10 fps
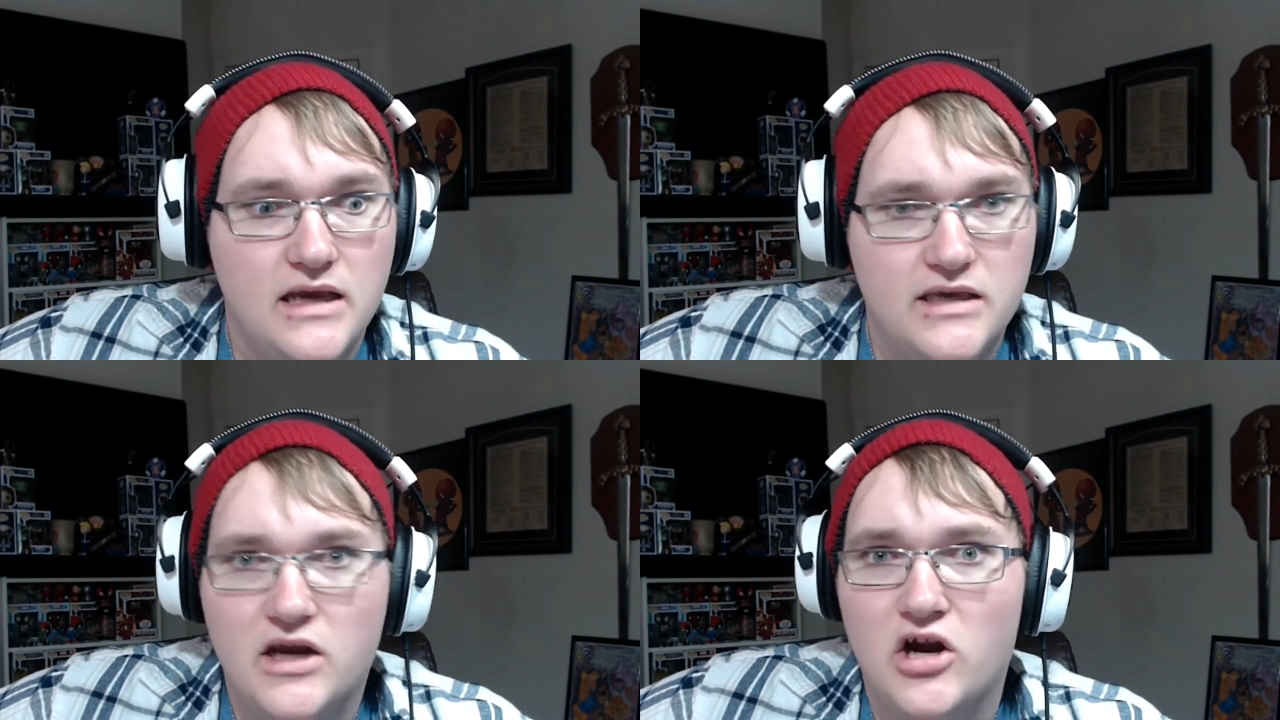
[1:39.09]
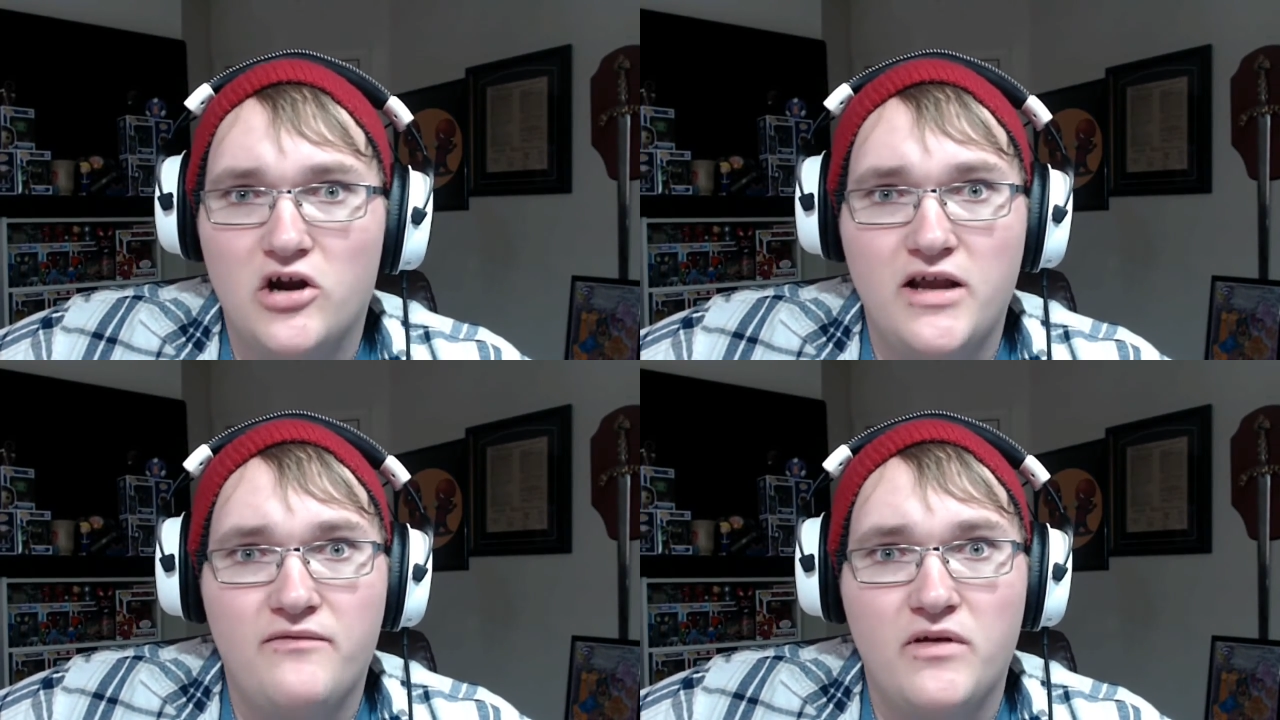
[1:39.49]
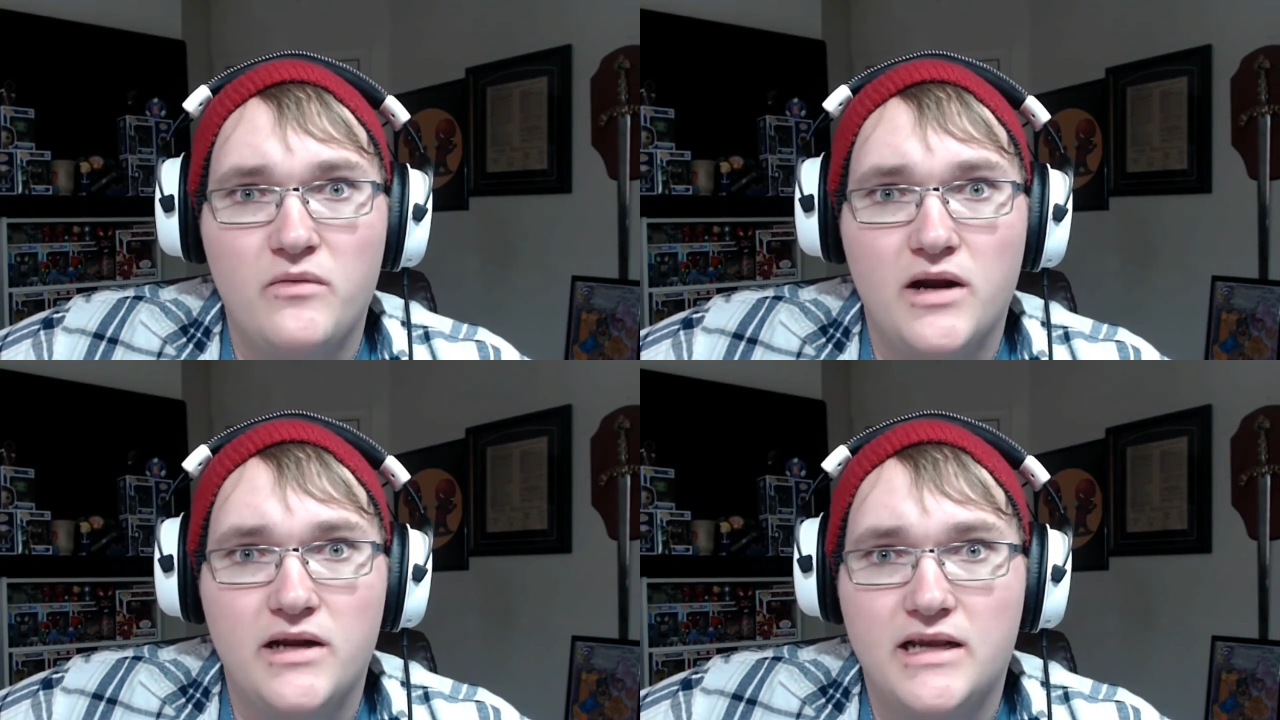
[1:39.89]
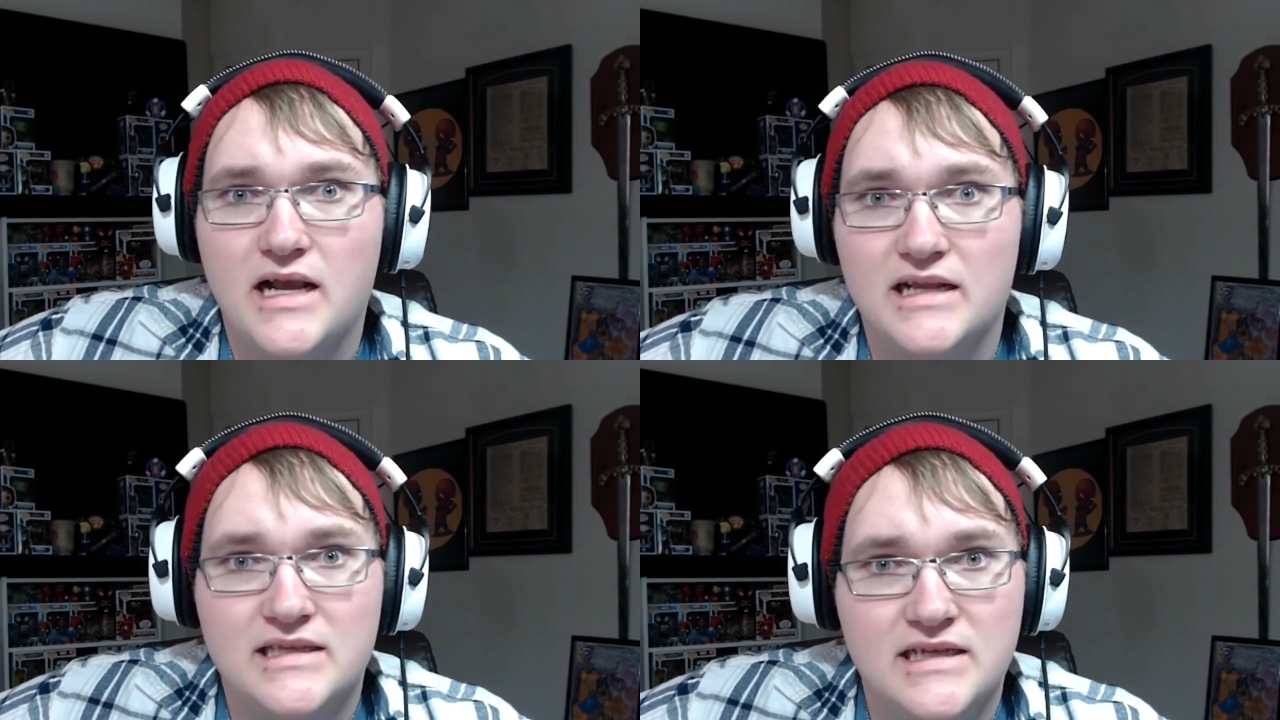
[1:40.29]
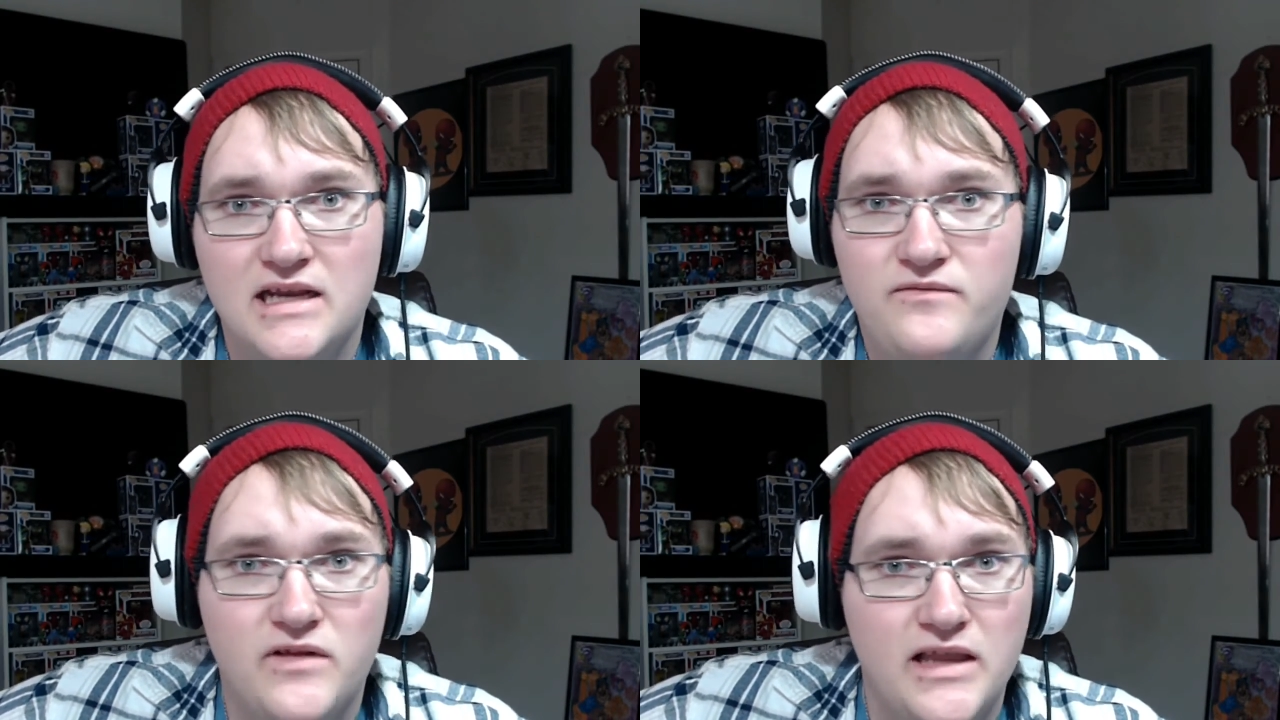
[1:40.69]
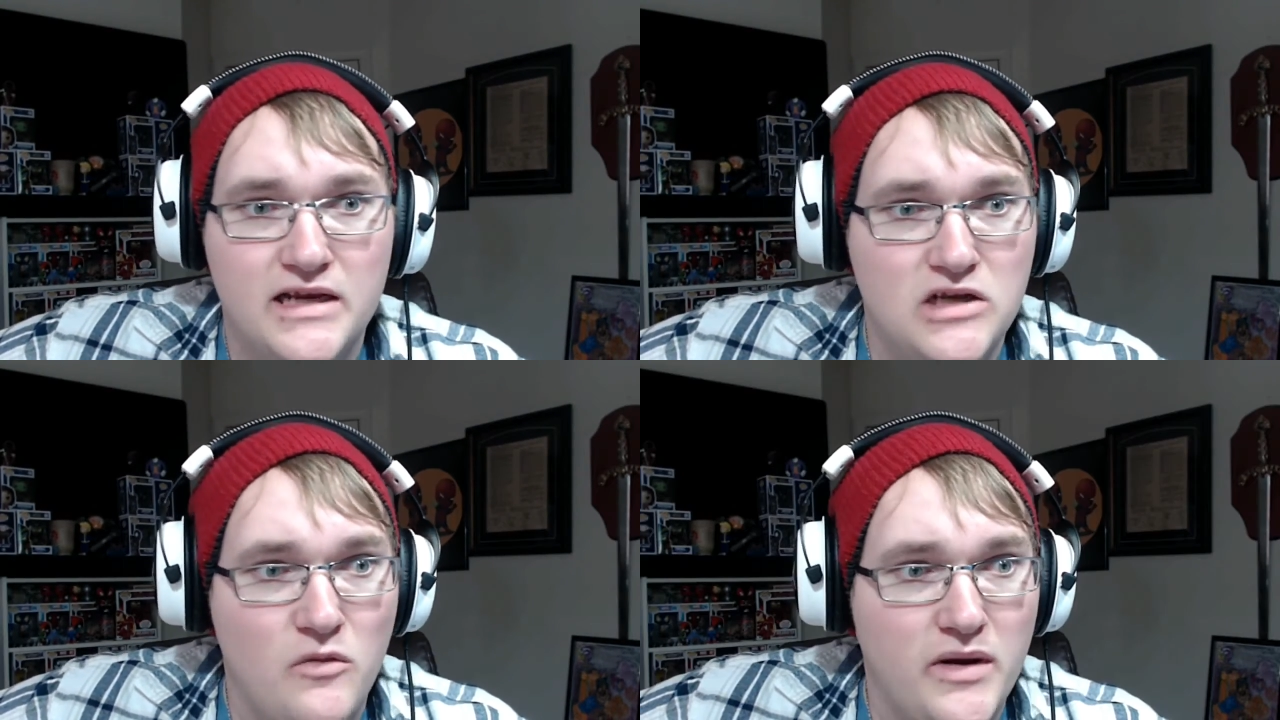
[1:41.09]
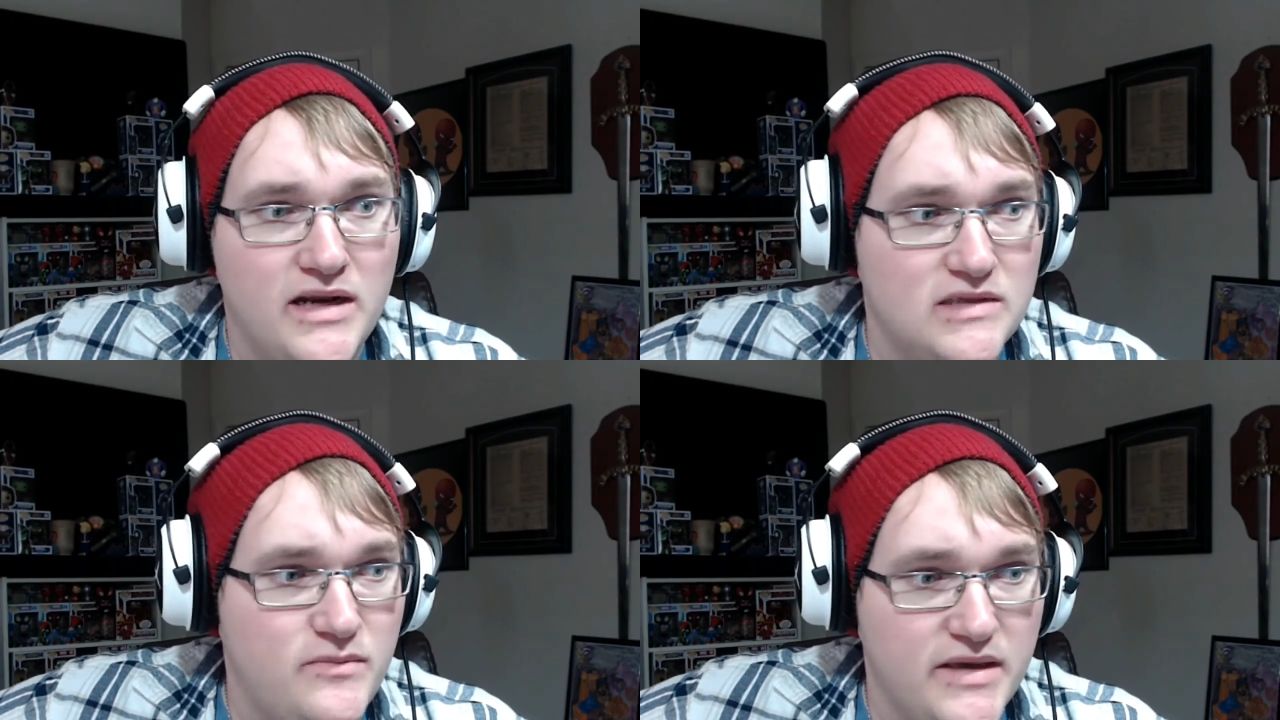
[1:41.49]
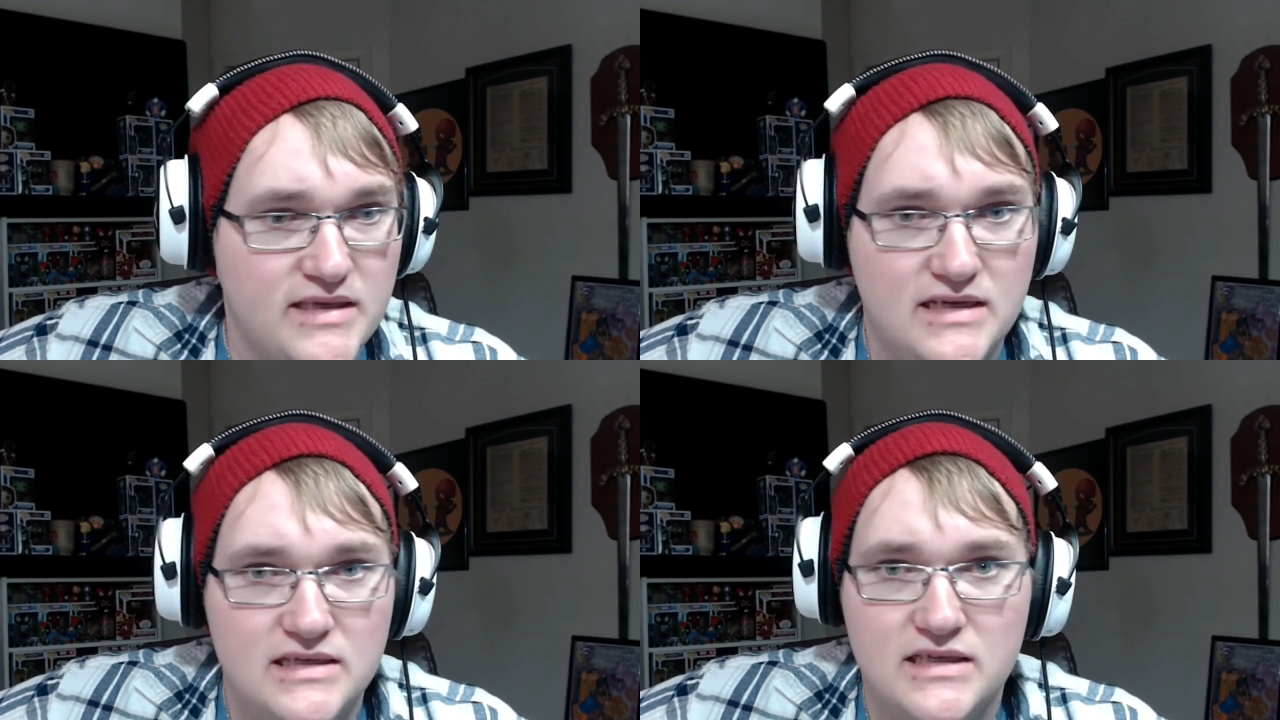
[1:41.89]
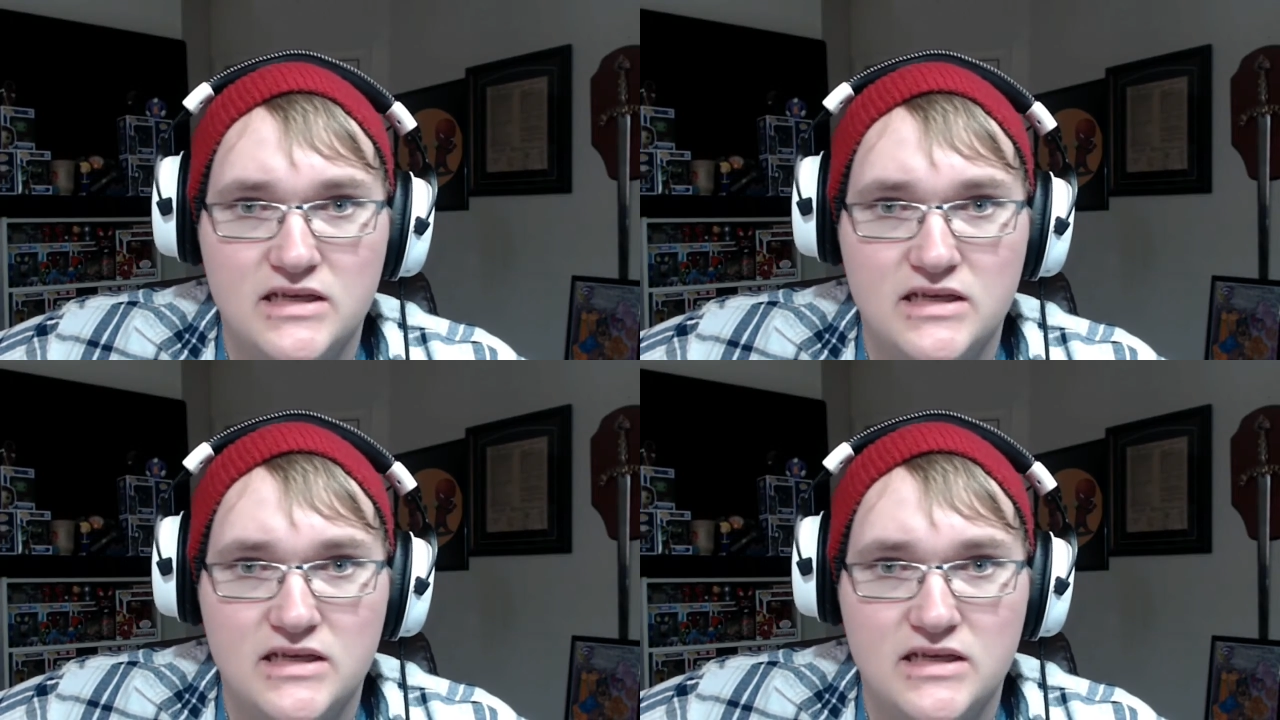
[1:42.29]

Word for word: You hurt everywhere, you got a sniffle like nobody's business,